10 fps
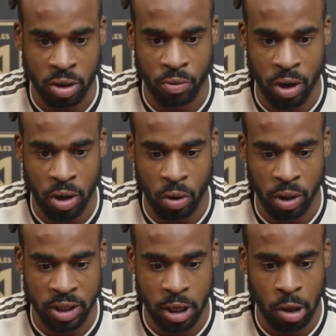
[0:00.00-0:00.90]
already know and
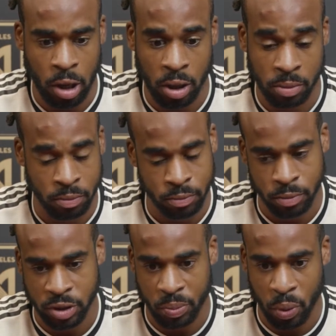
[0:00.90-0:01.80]
can tell,
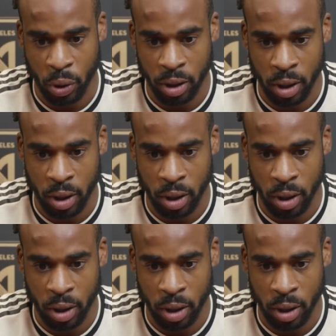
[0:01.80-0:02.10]
disappointed.